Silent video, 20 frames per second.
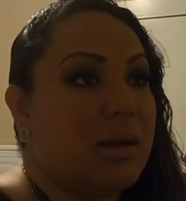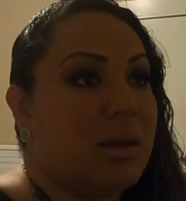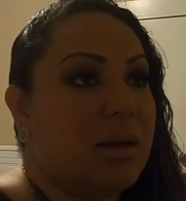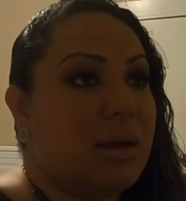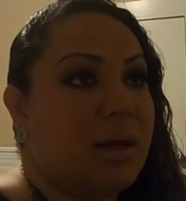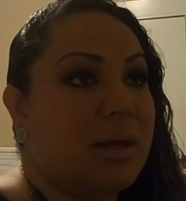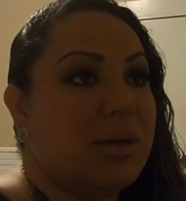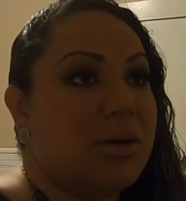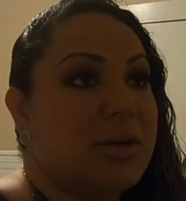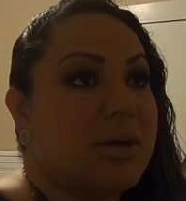
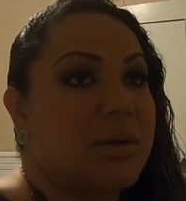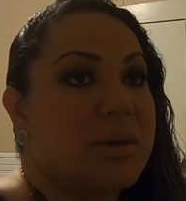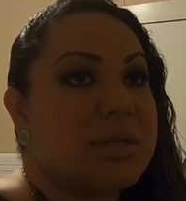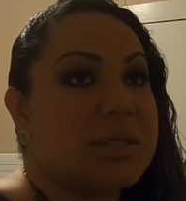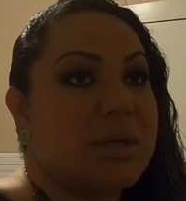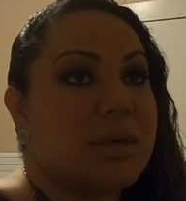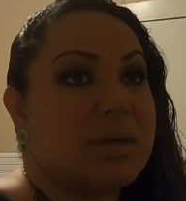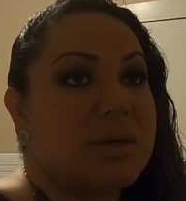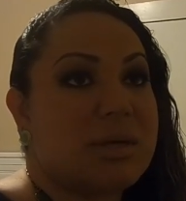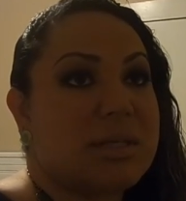I don't know, it's
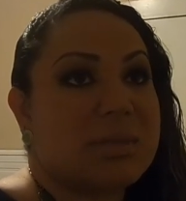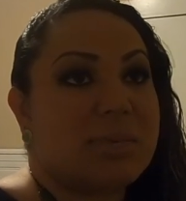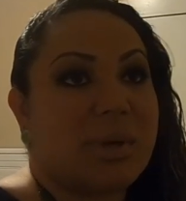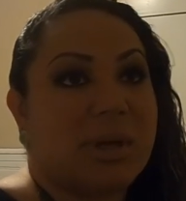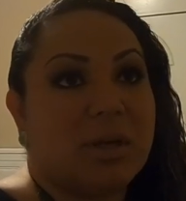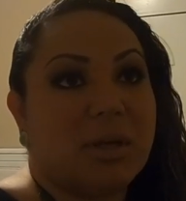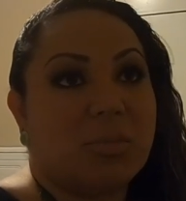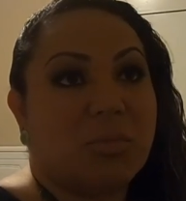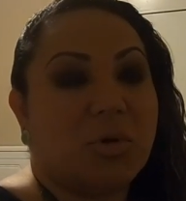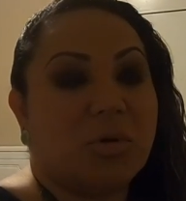
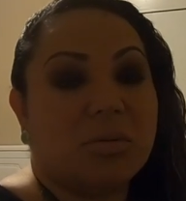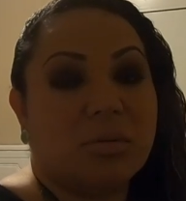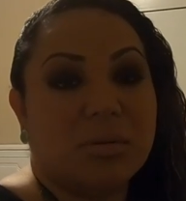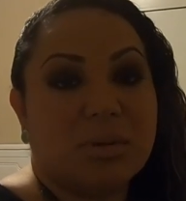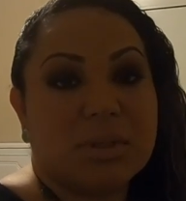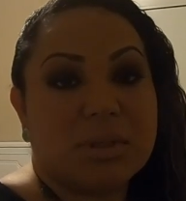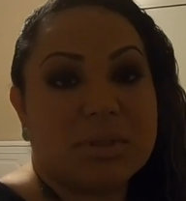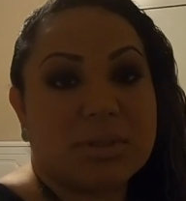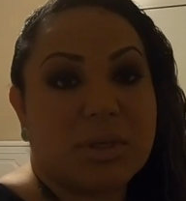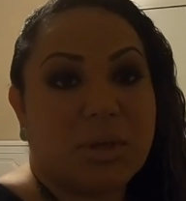unexplainable.
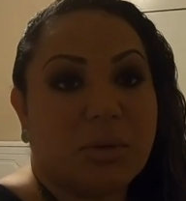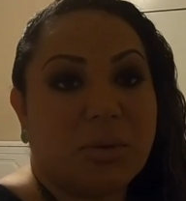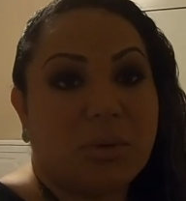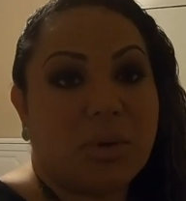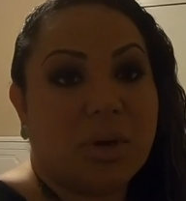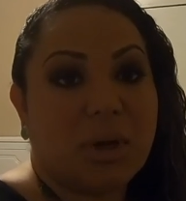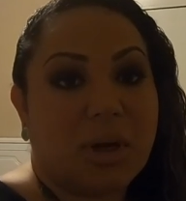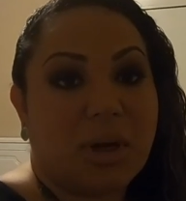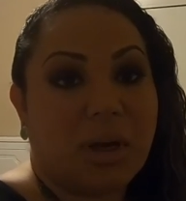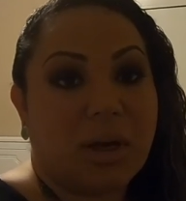So
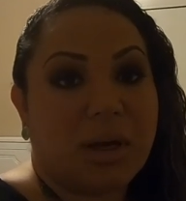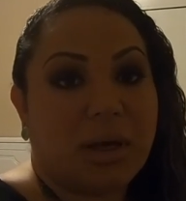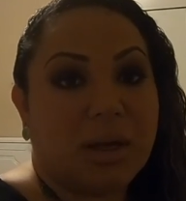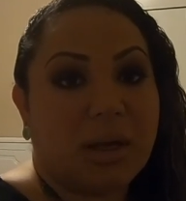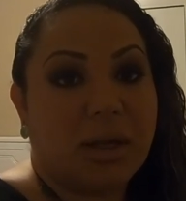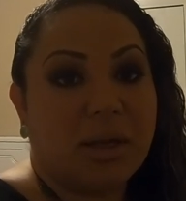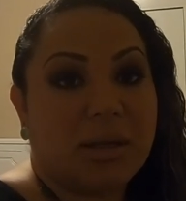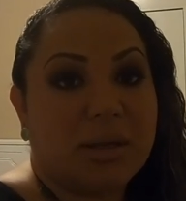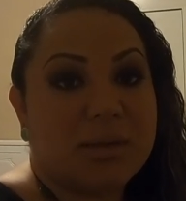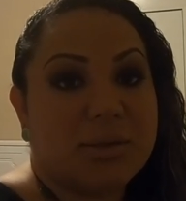
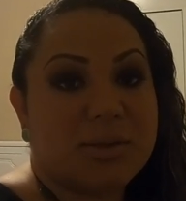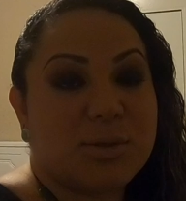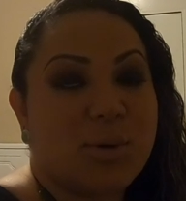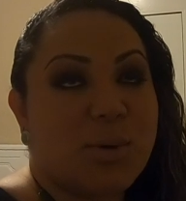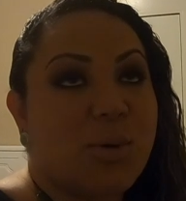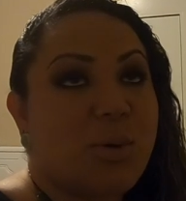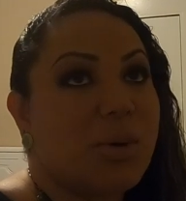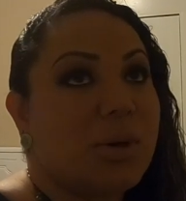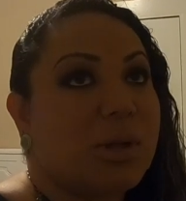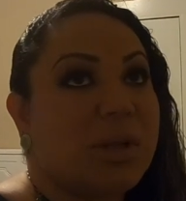I
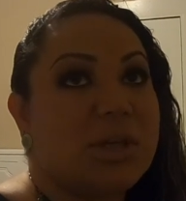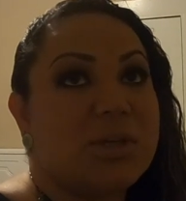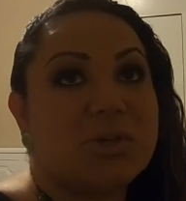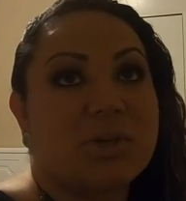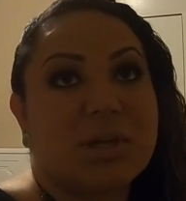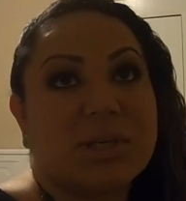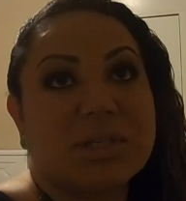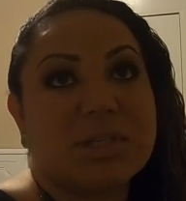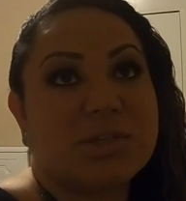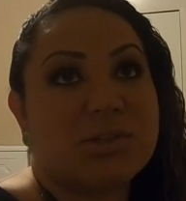totally
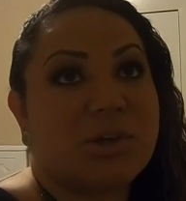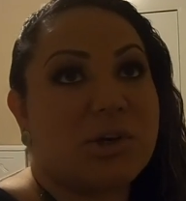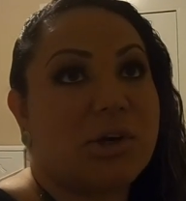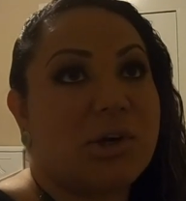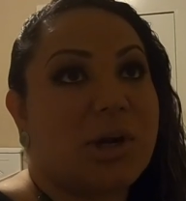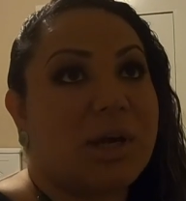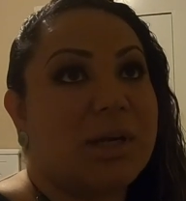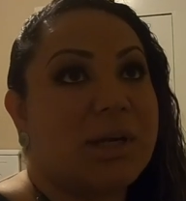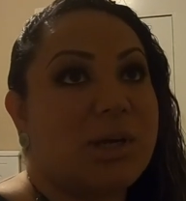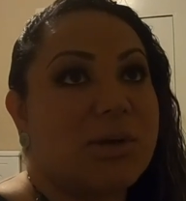trust
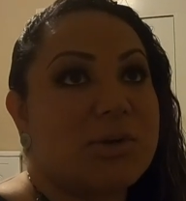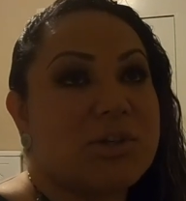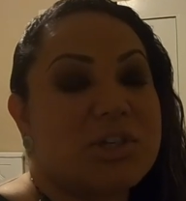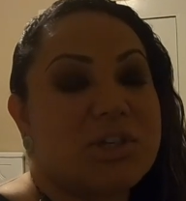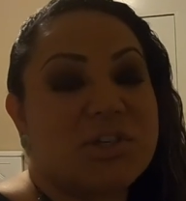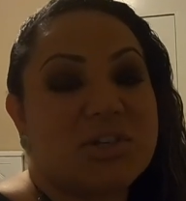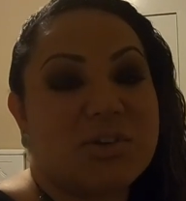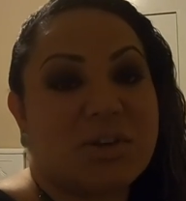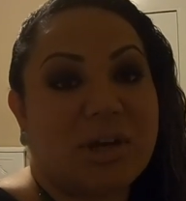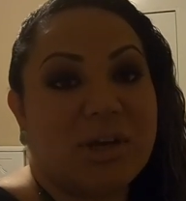her. I know
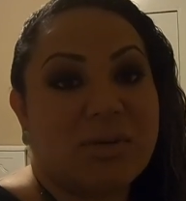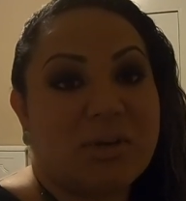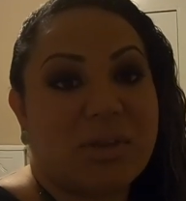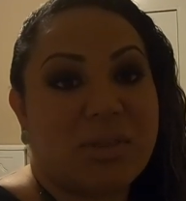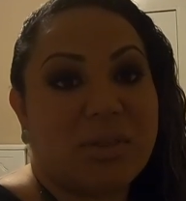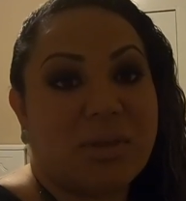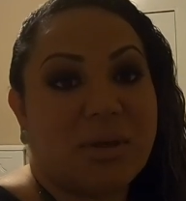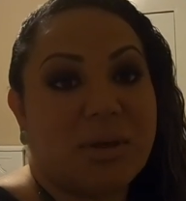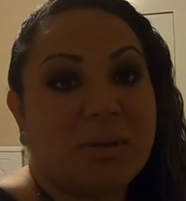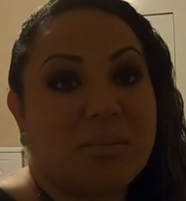she's great with
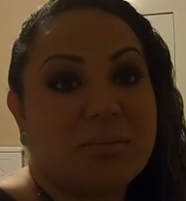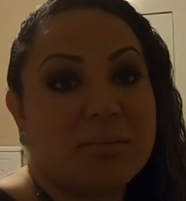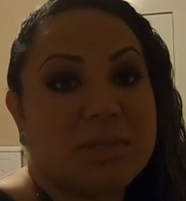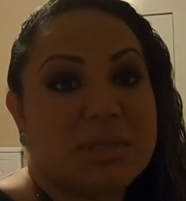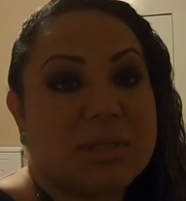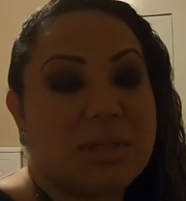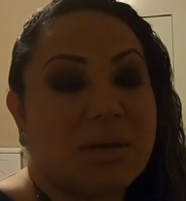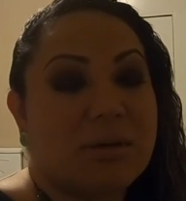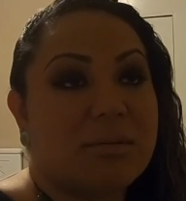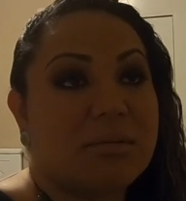them.
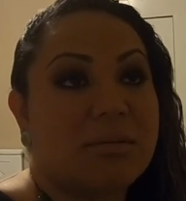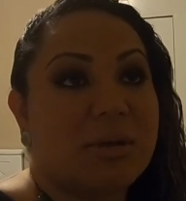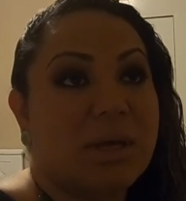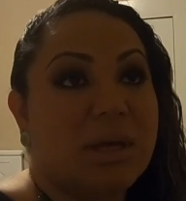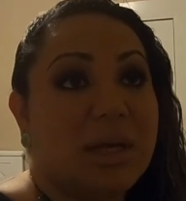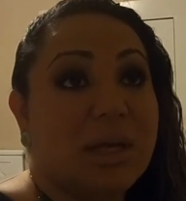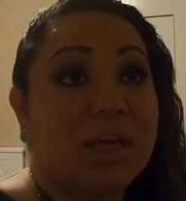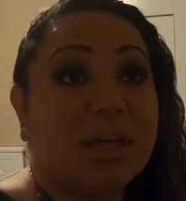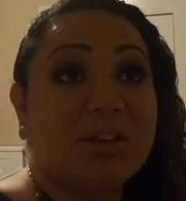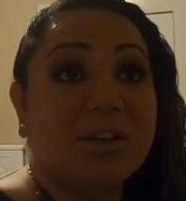So,
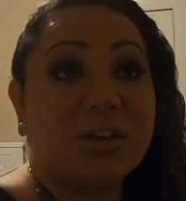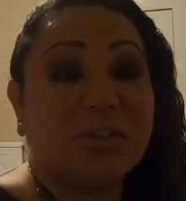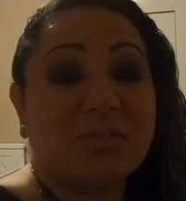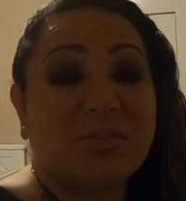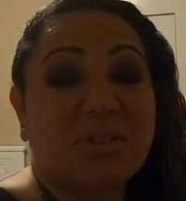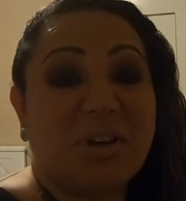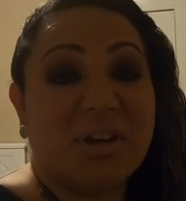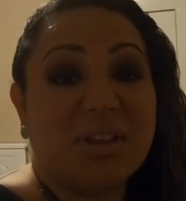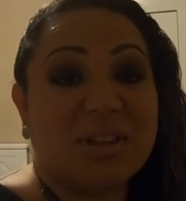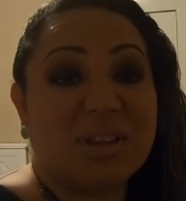and if
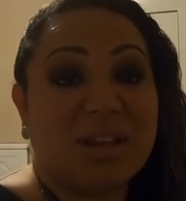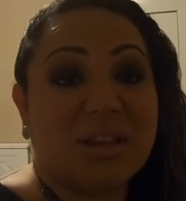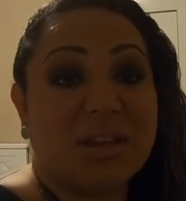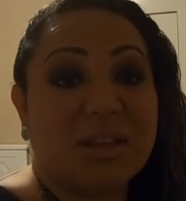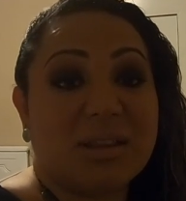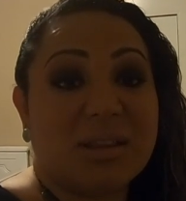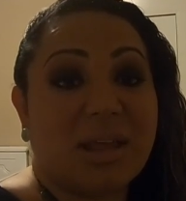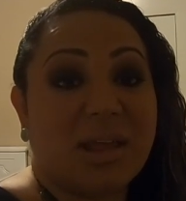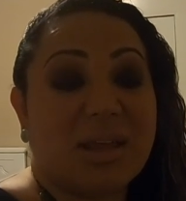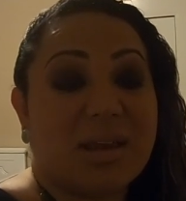not,
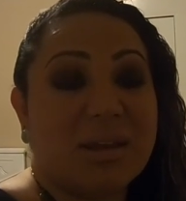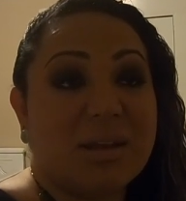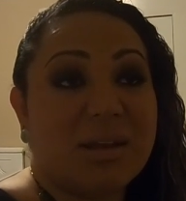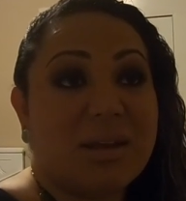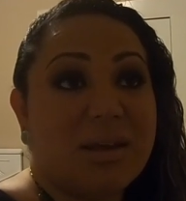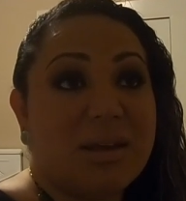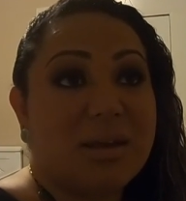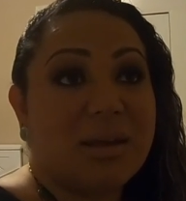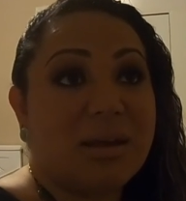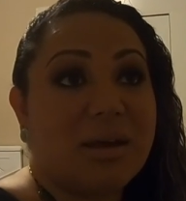then
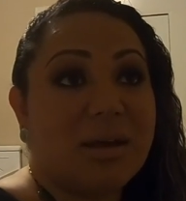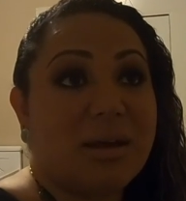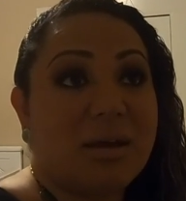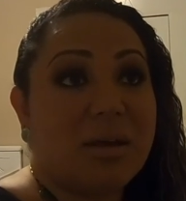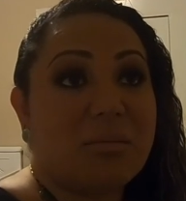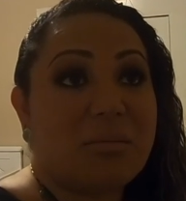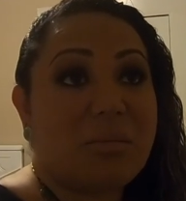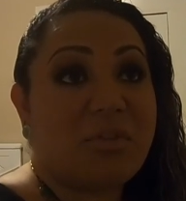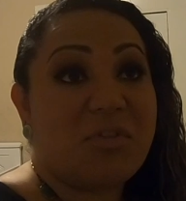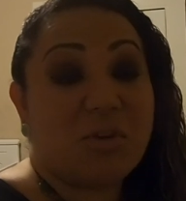
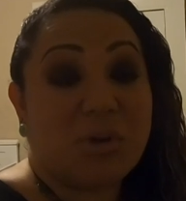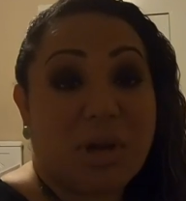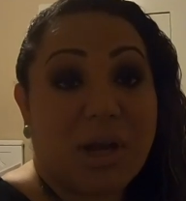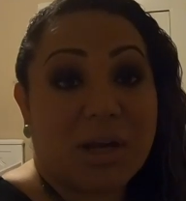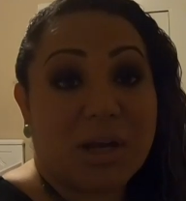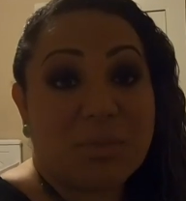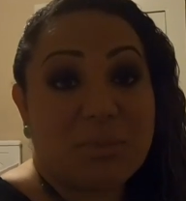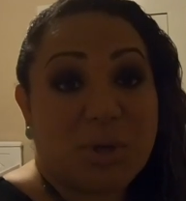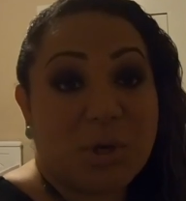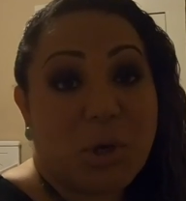um, if they're not
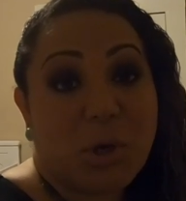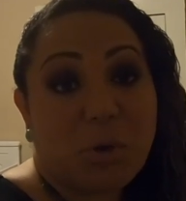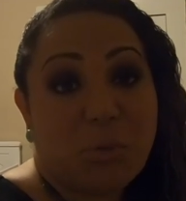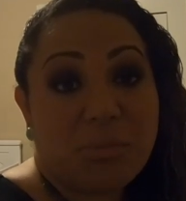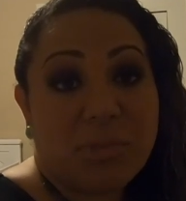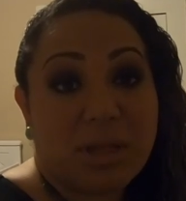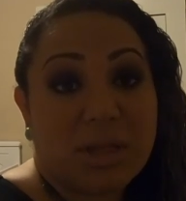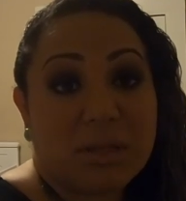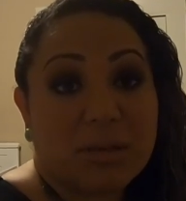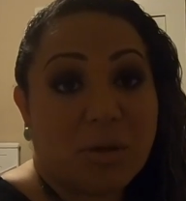coming home,
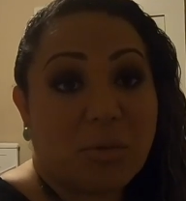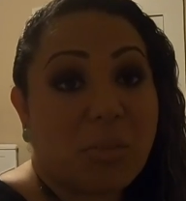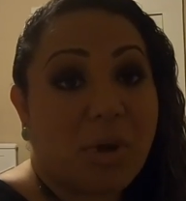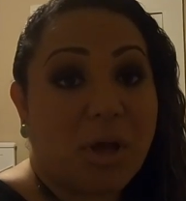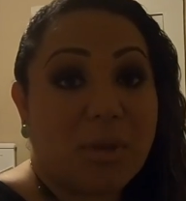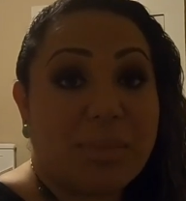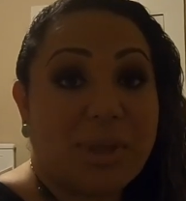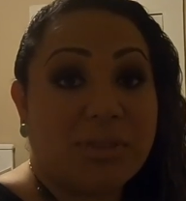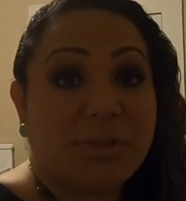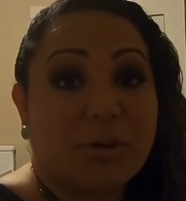then they'll probably
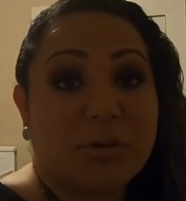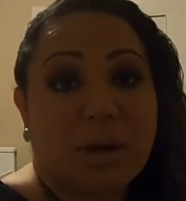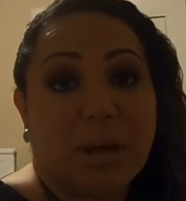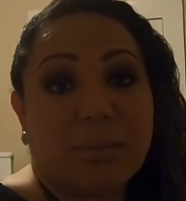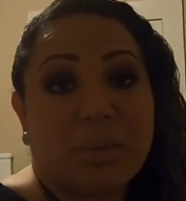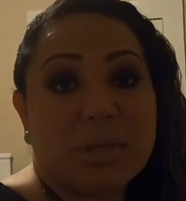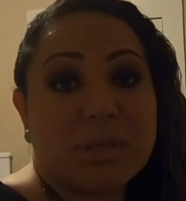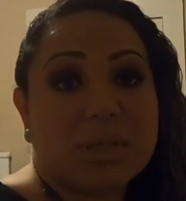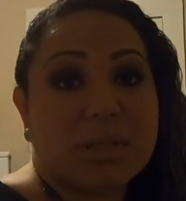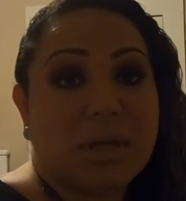be at their
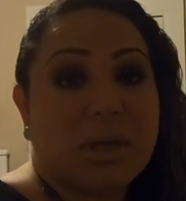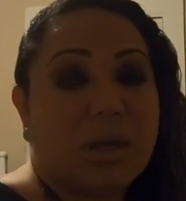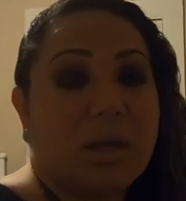grandma's,